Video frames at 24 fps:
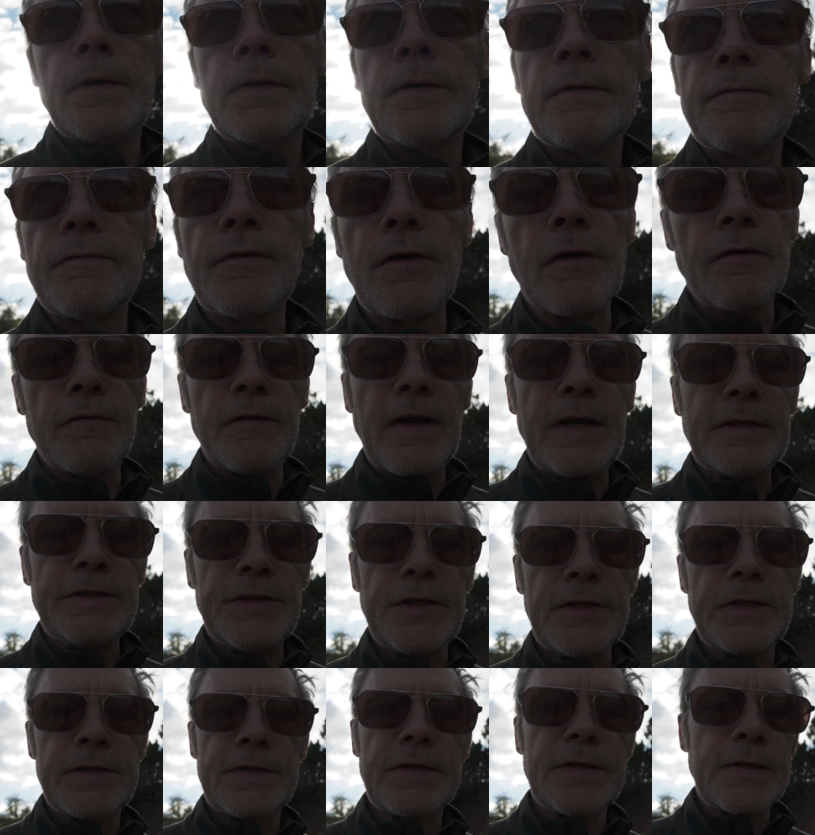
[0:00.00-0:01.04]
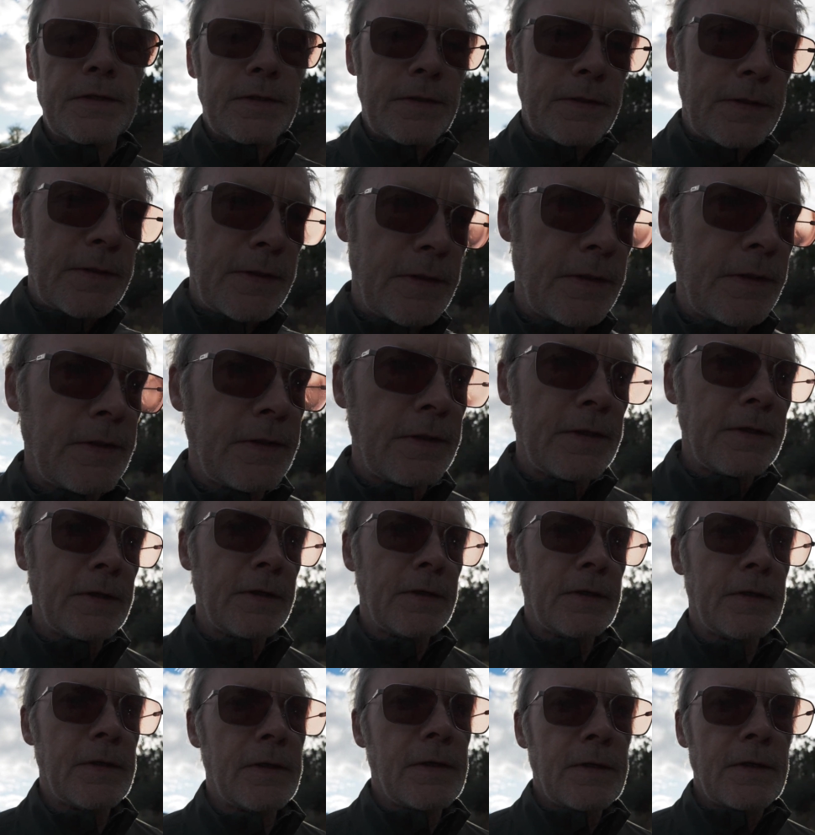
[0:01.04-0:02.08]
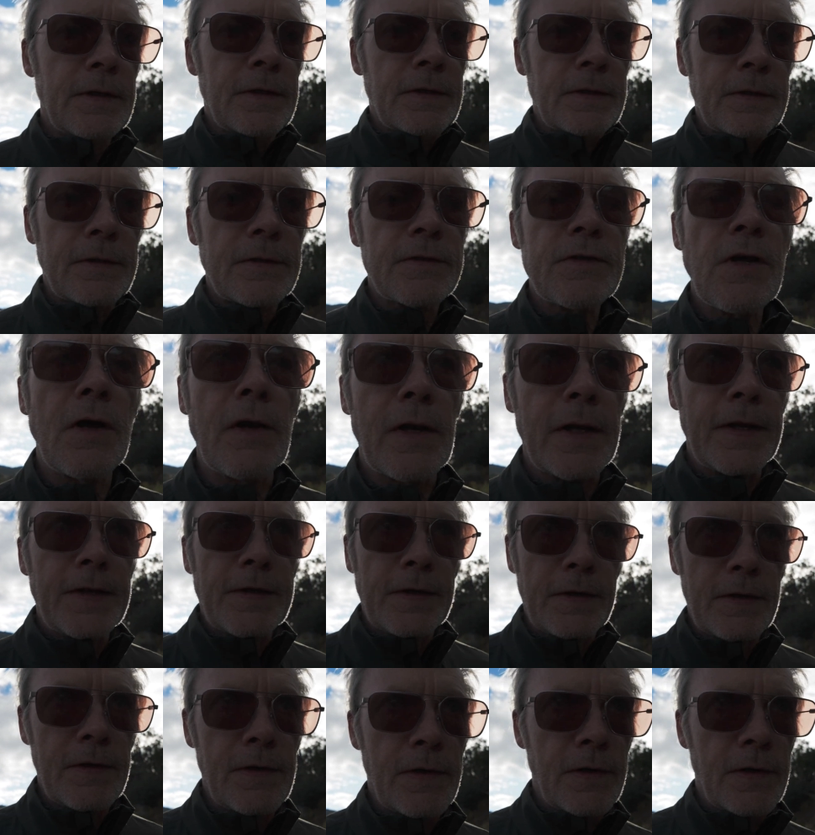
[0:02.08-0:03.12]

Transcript: full of edges, solid.